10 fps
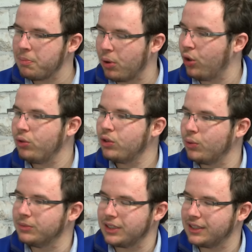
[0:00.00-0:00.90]
But who
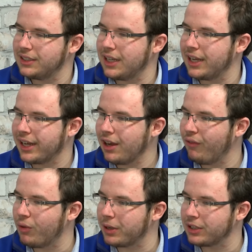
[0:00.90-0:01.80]
comes in to take
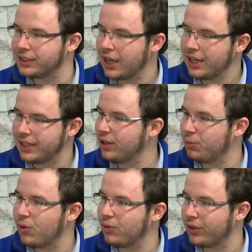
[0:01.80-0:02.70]
over? Because
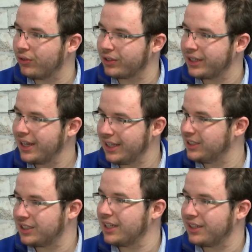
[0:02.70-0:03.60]
Neil Warnock
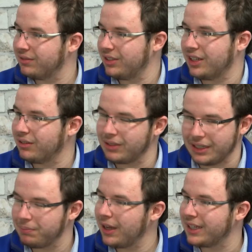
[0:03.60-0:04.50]
has said, you know,
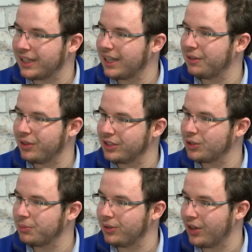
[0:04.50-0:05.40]
he made it clear in the
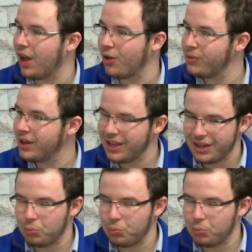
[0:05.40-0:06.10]
summer, no.